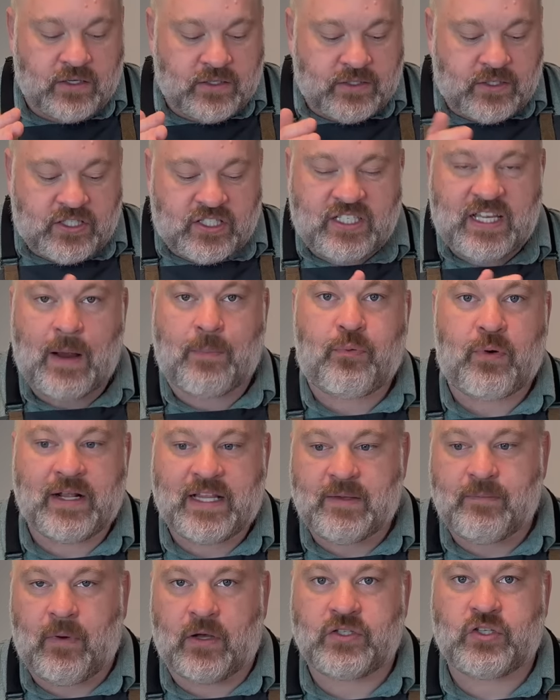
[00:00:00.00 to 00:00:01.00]
separate
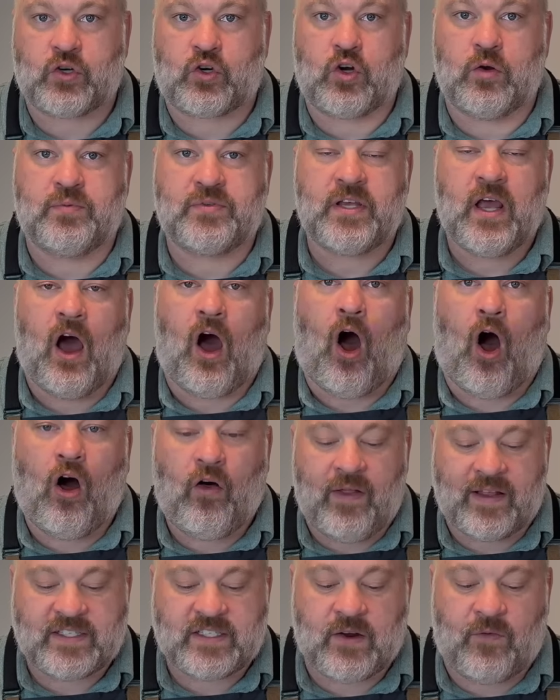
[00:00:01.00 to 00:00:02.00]
the muscle groups, all
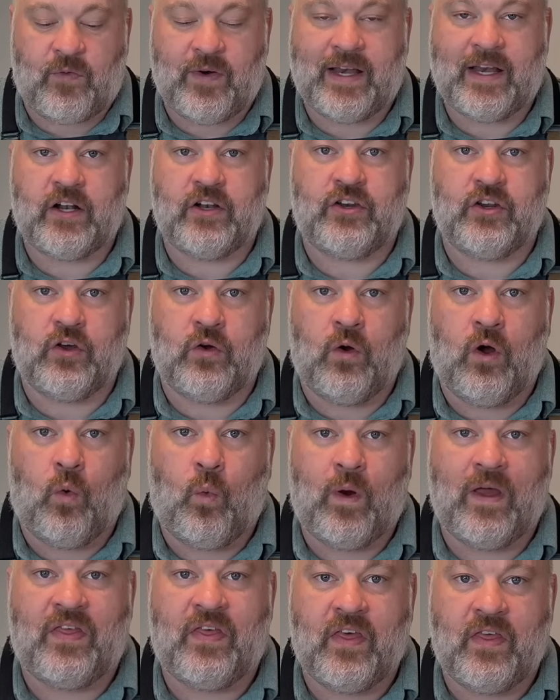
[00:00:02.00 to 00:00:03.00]
that stuff we need to do
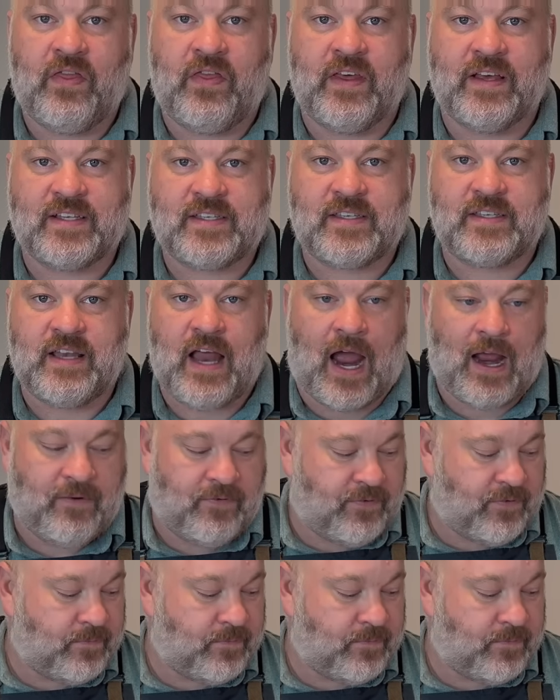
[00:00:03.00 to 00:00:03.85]
with this knife.